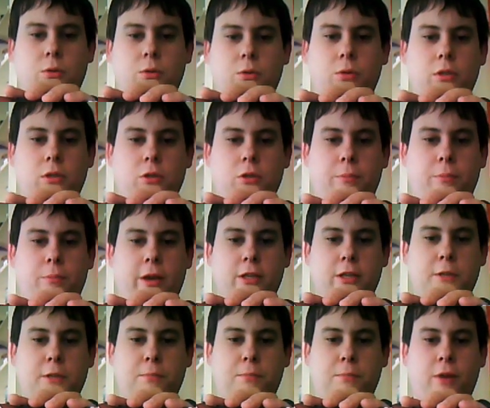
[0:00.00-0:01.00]
cool
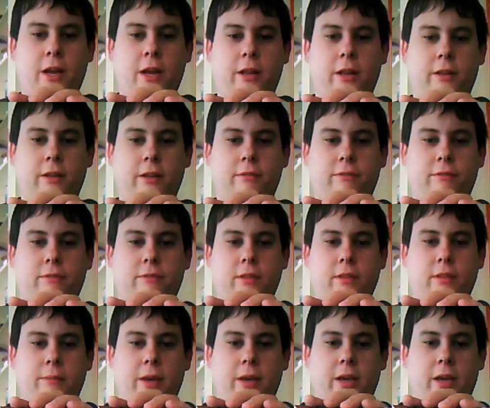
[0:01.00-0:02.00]
2-page spread of
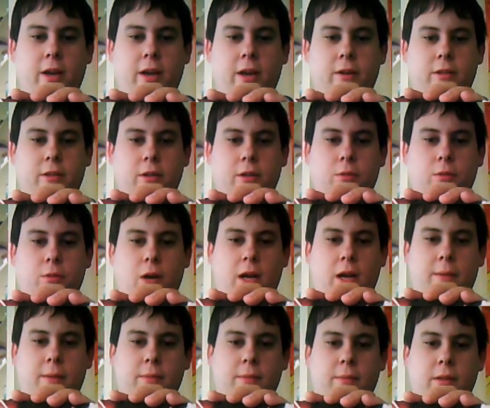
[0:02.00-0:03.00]
the main character,
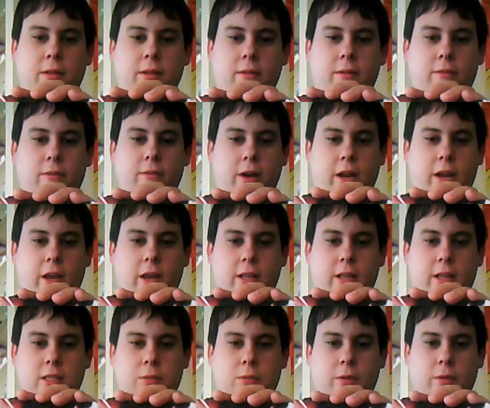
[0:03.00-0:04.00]
Crom, fighting
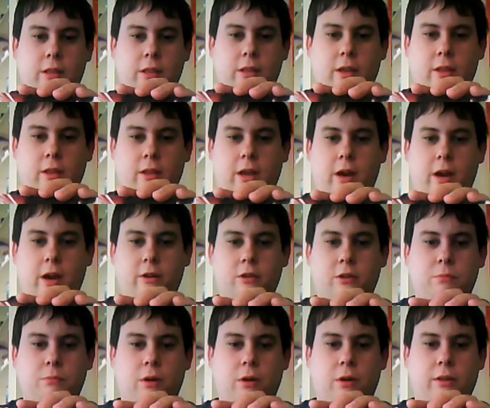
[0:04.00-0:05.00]
against one of the other
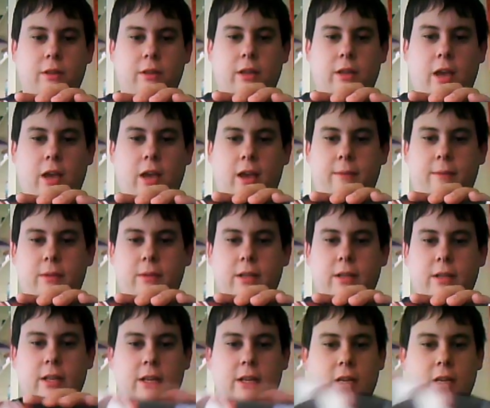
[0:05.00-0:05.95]
characters, Marth, in the game.